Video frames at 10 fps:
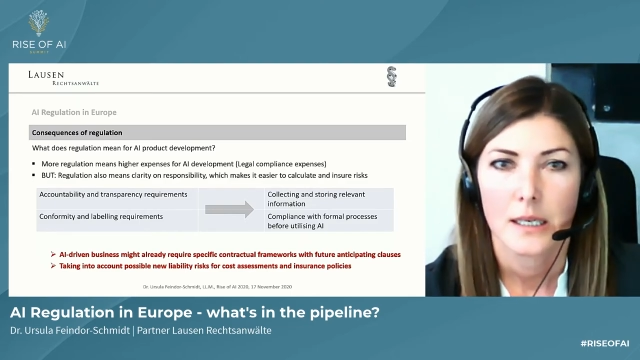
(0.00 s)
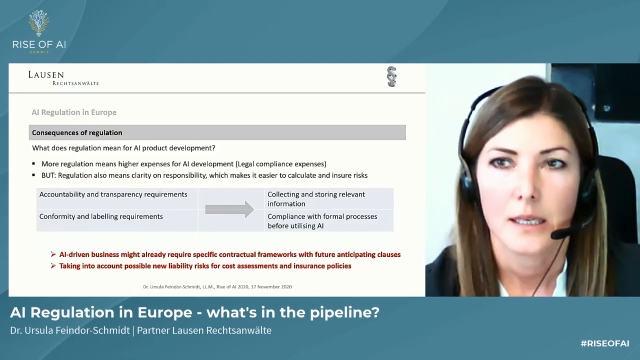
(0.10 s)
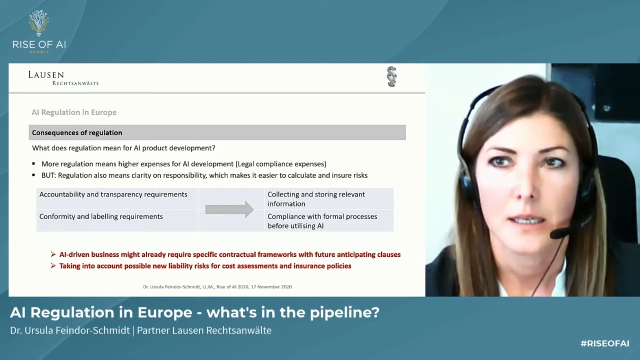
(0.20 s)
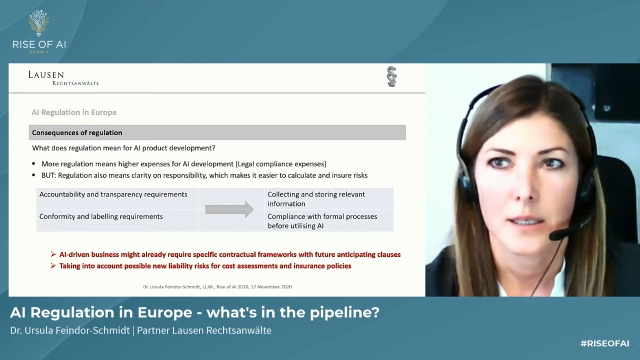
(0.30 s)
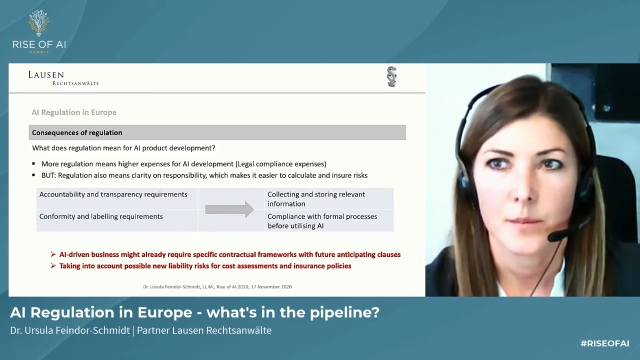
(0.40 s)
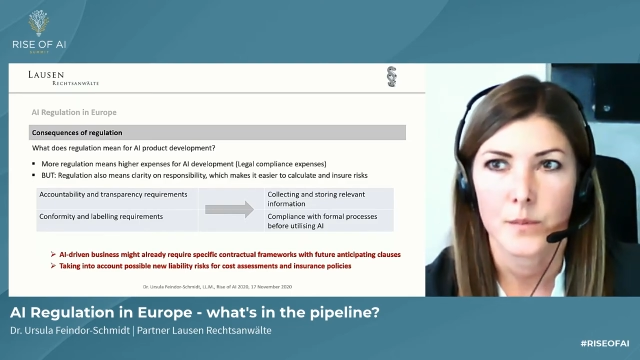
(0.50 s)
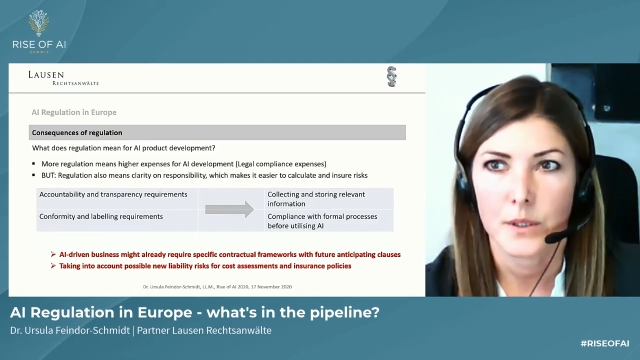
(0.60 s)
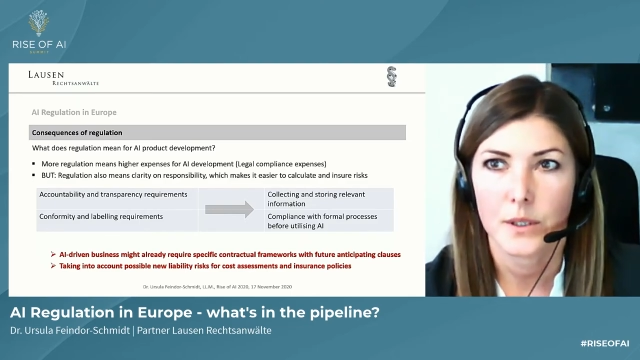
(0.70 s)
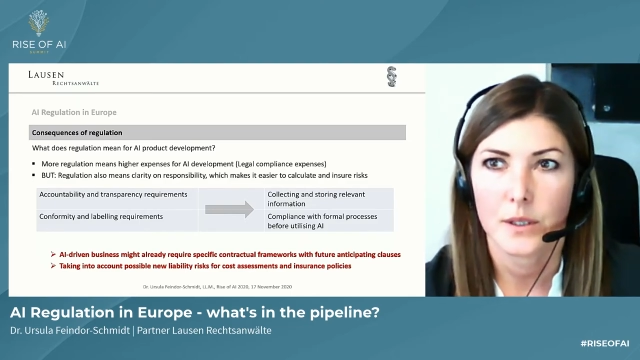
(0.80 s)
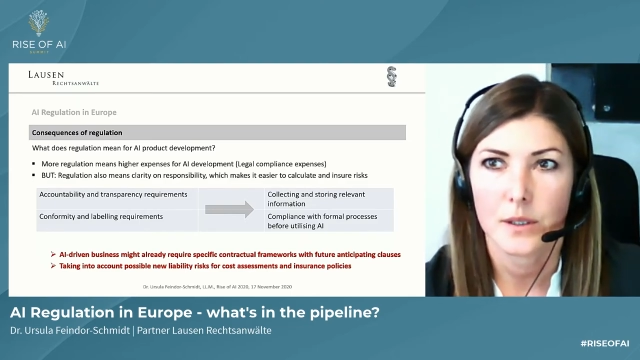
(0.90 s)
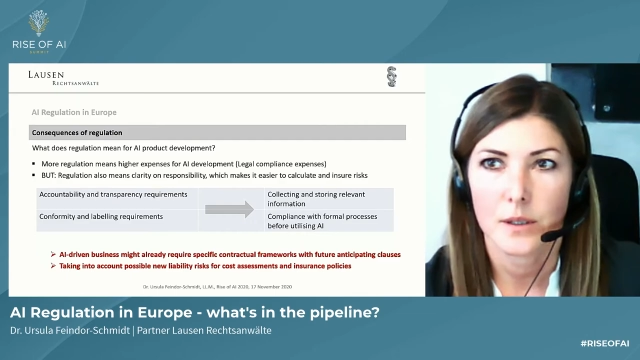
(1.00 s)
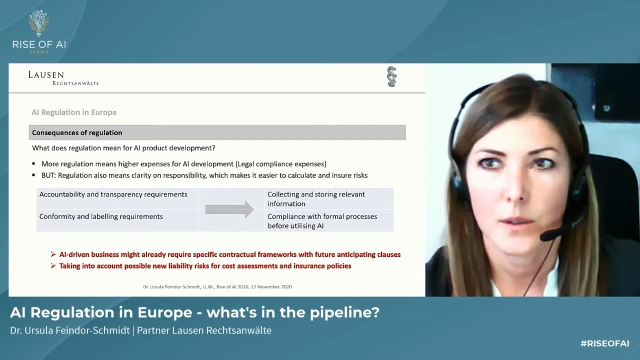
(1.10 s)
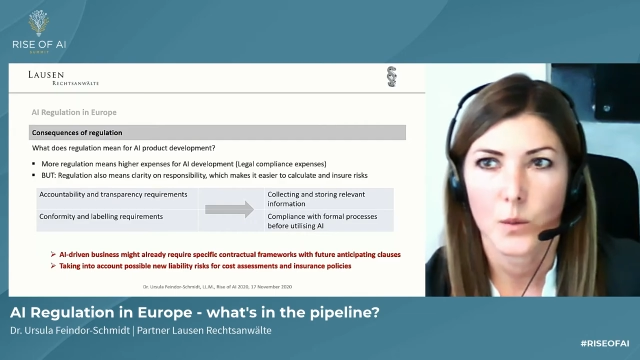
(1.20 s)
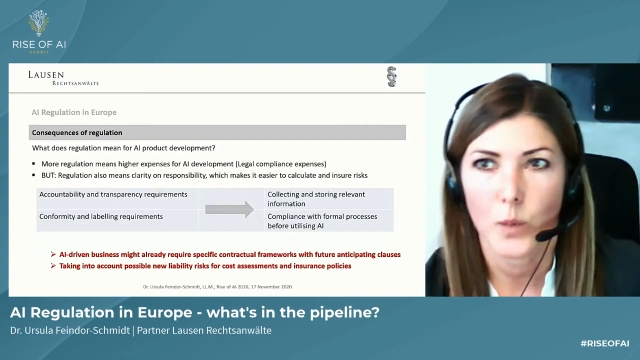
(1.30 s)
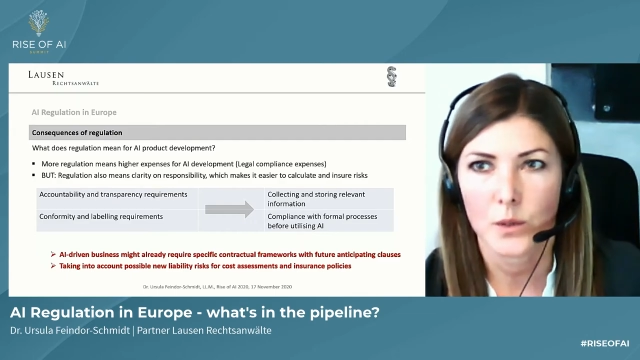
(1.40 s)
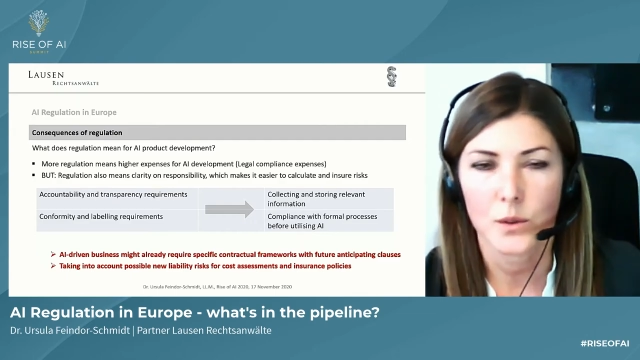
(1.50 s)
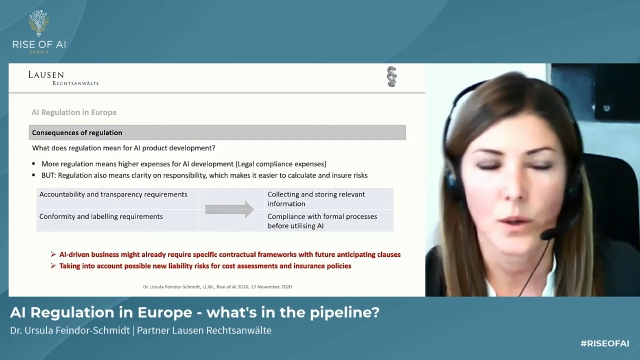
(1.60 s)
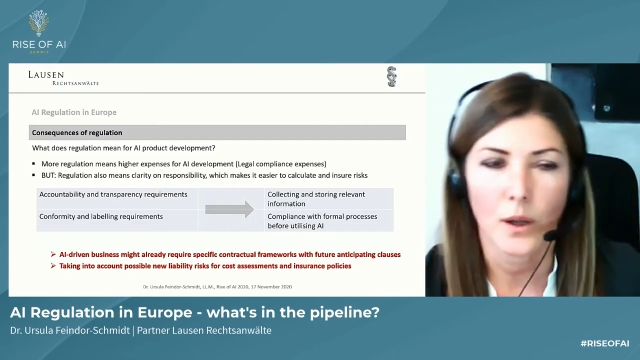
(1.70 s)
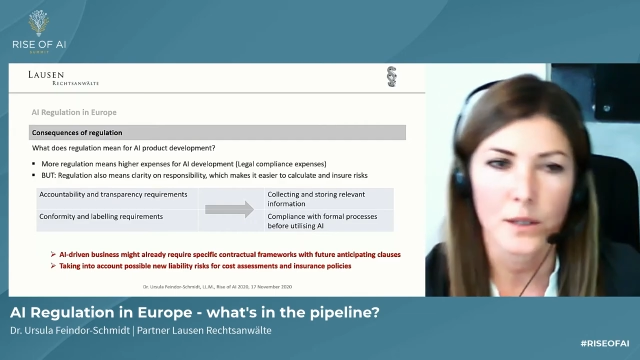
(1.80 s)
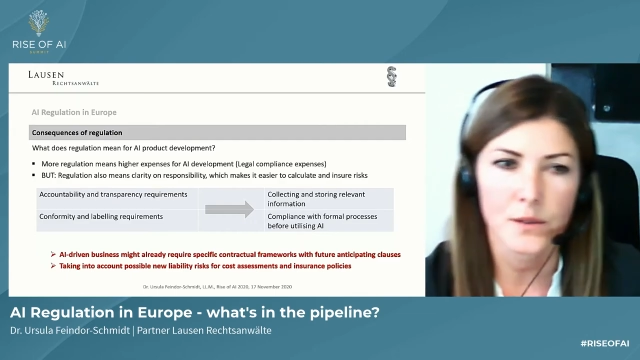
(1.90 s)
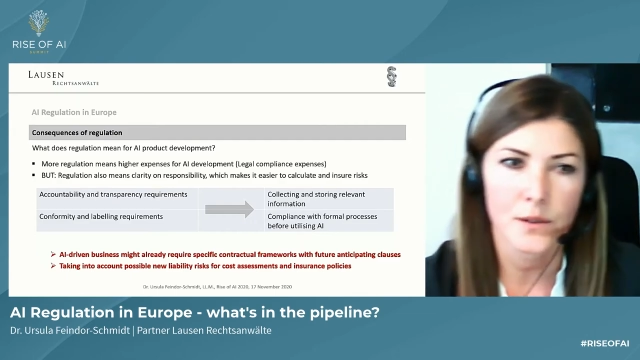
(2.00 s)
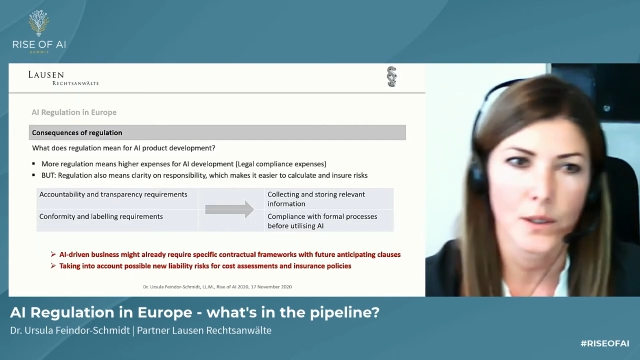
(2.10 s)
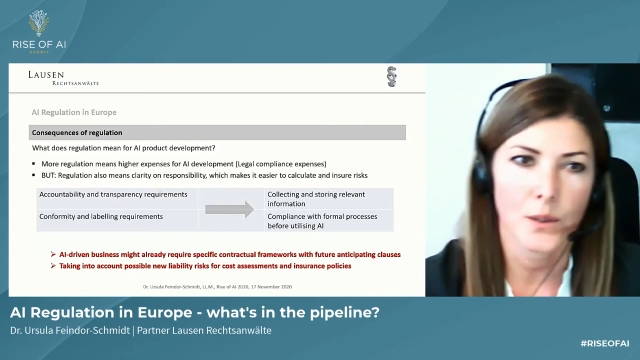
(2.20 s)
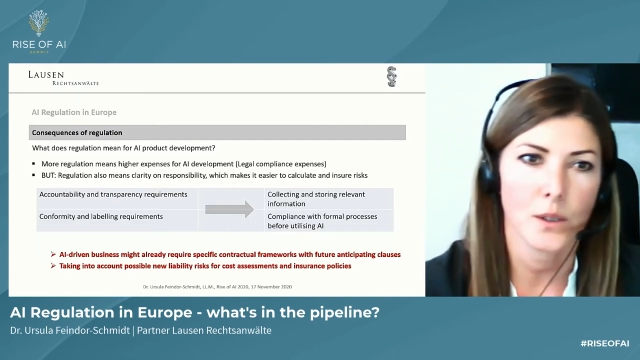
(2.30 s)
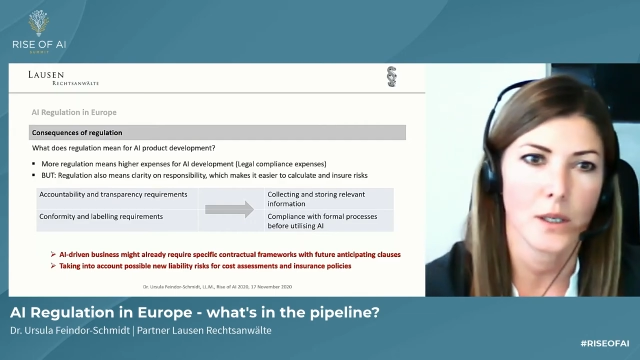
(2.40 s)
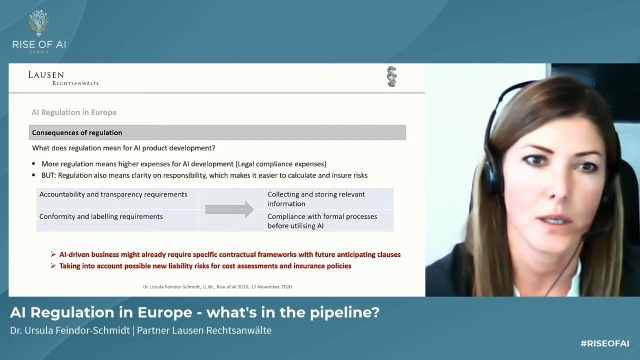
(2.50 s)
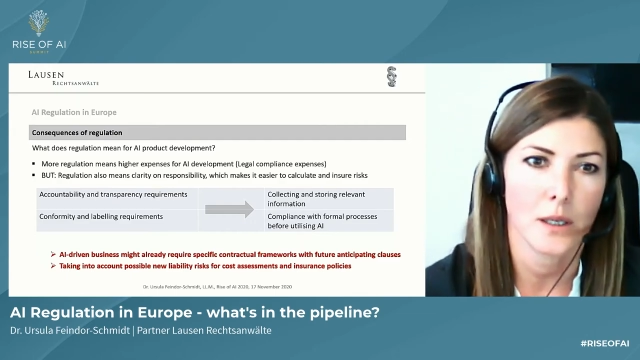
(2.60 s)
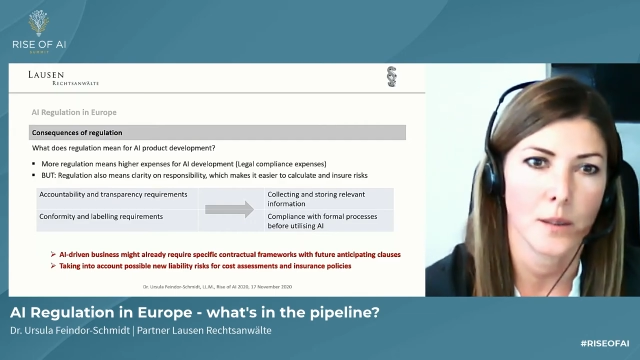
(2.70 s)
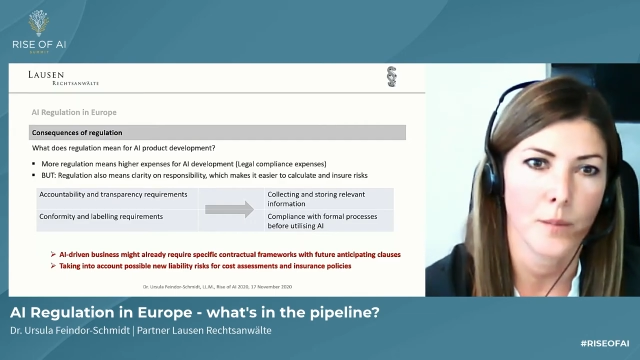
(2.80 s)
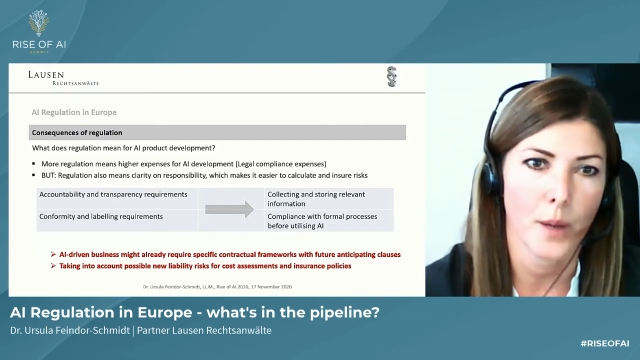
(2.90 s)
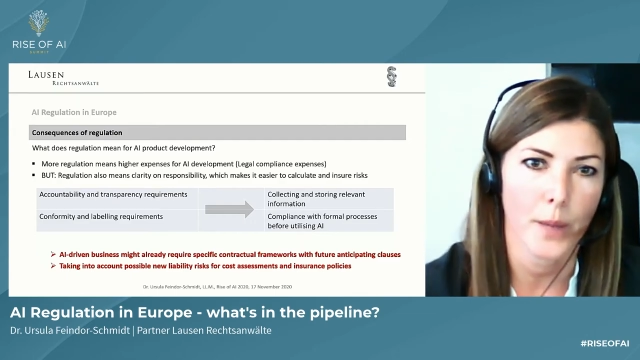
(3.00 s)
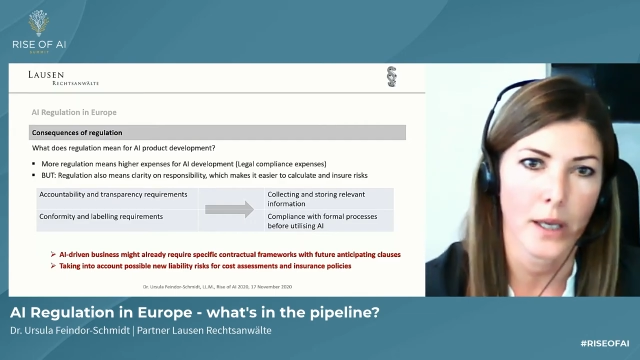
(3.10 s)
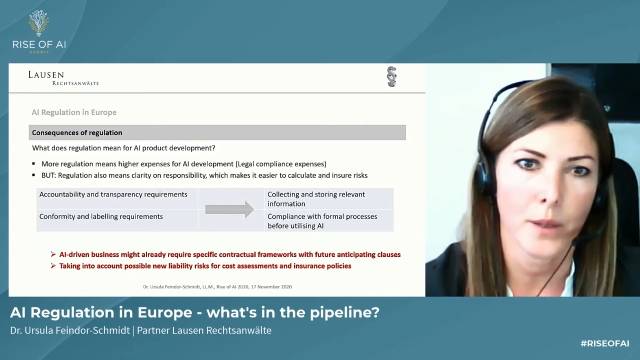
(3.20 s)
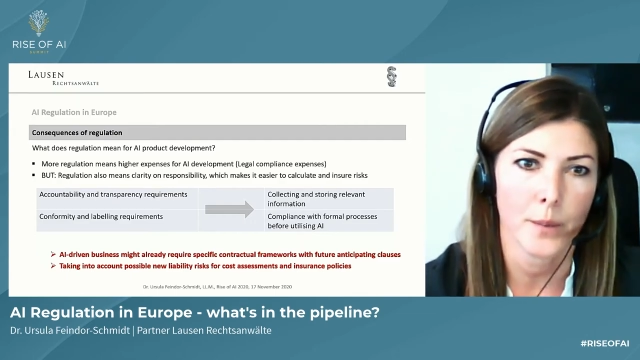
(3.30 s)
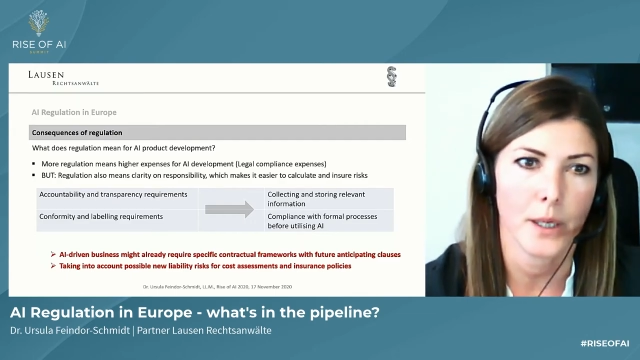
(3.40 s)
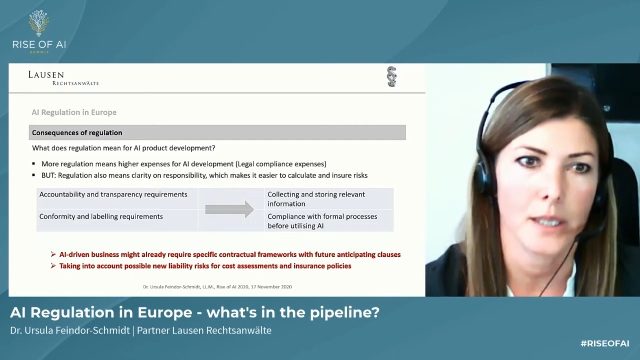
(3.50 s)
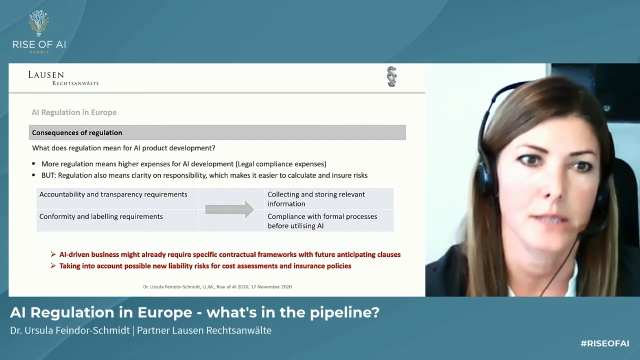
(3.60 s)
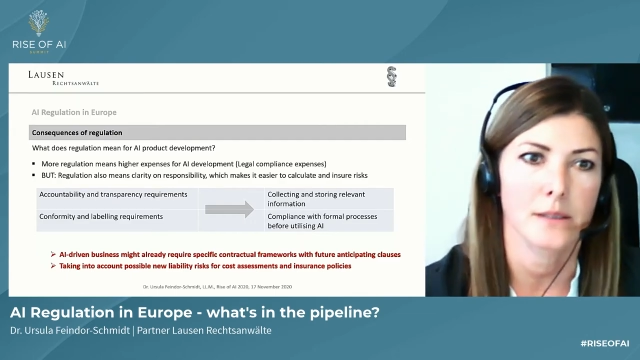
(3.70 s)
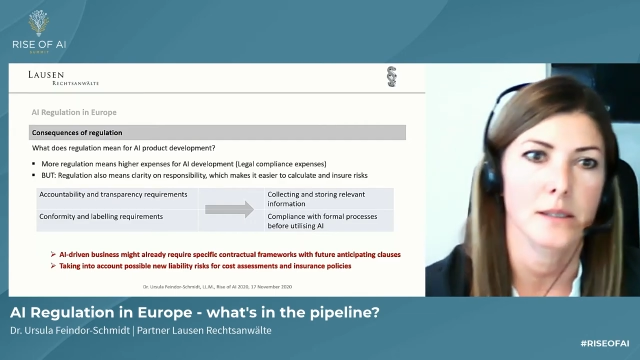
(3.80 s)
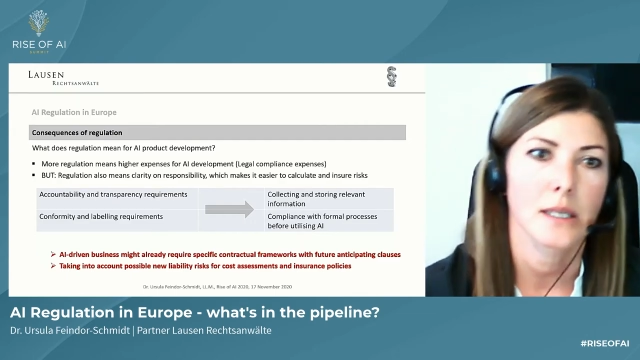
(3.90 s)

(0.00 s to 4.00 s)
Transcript: One could also make up their minds